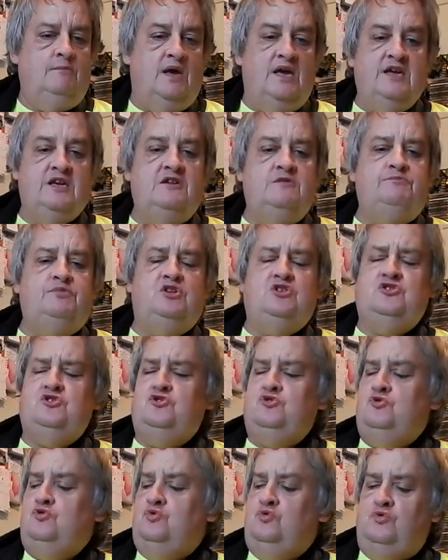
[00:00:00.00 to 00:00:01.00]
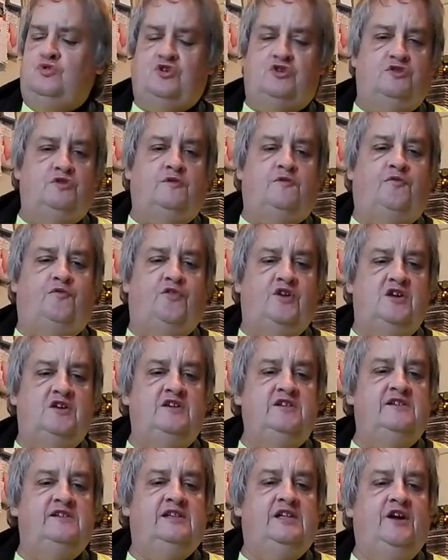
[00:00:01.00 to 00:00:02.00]
Maybe you could
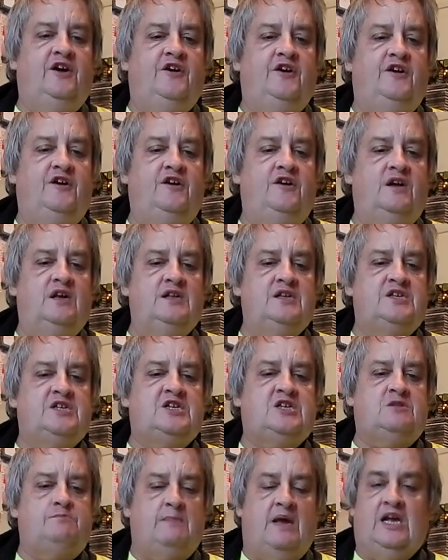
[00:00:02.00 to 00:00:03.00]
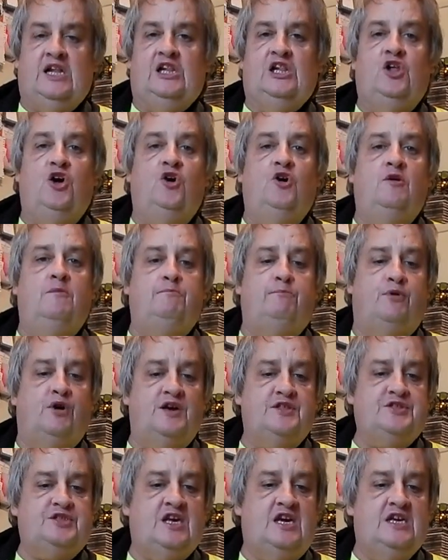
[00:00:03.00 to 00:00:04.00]
feel her and smell her
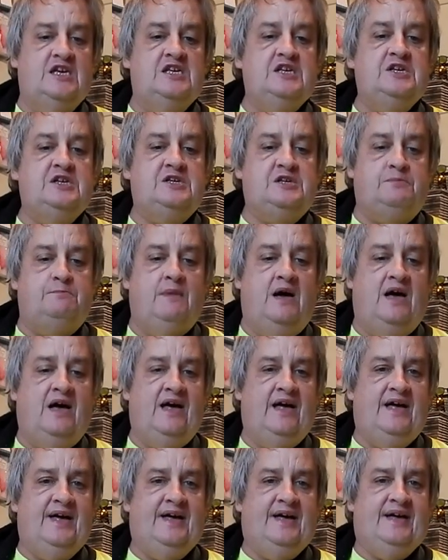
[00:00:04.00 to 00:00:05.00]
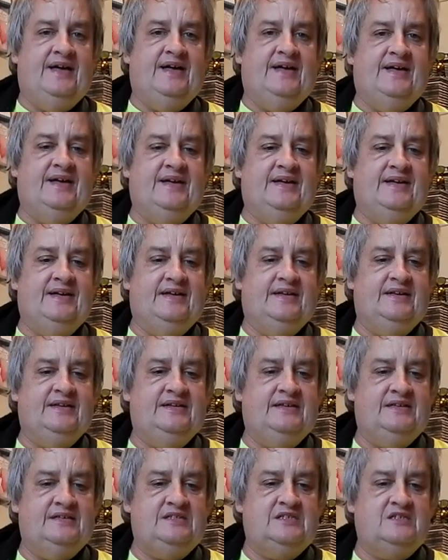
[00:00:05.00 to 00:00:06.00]
breath as
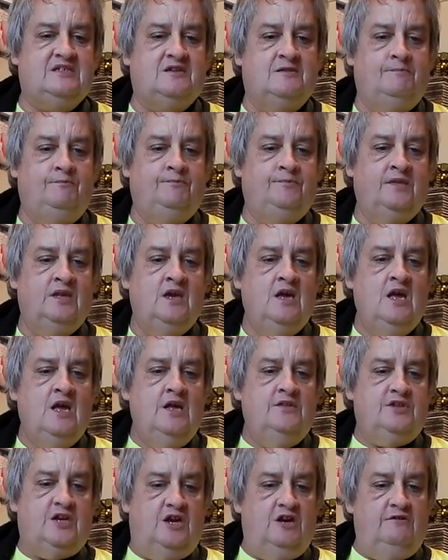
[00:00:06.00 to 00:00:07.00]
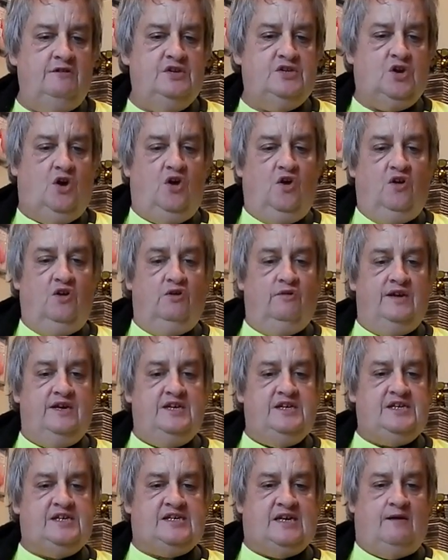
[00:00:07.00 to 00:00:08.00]
much. There is
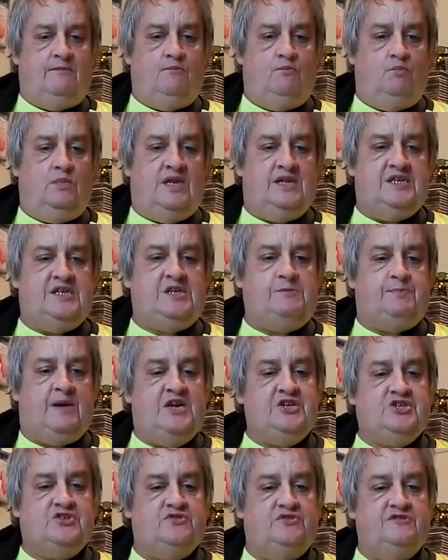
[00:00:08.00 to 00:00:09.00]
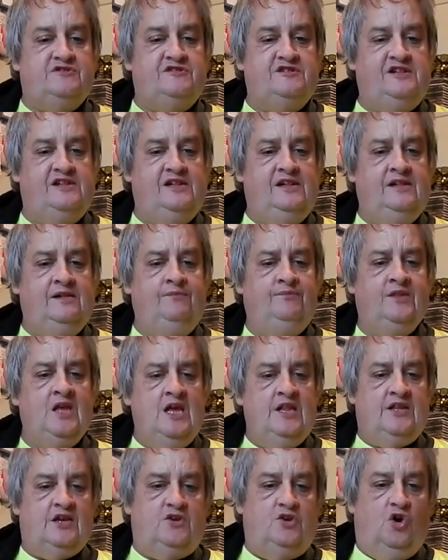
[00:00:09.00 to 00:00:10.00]
always someone special
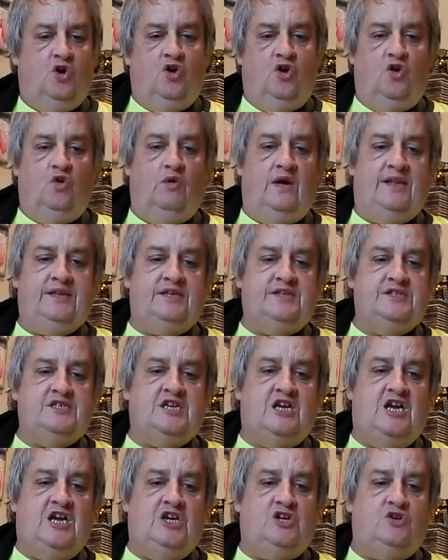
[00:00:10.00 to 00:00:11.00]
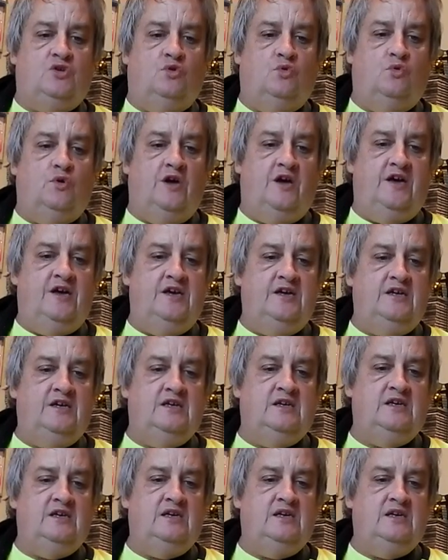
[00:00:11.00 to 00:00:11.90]
that no one can take away.